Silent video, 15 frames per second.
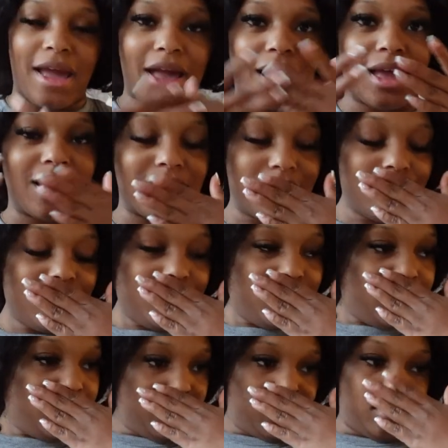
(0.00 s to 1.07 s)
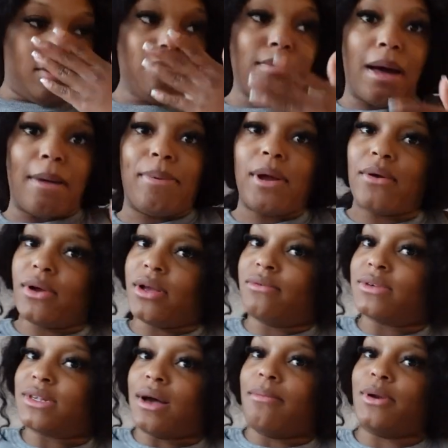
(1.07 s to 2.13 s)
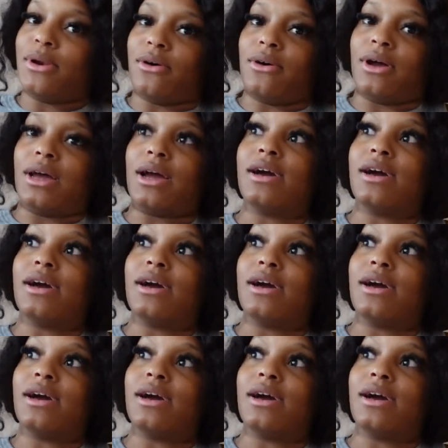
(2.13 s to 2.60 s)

and my period was coming on.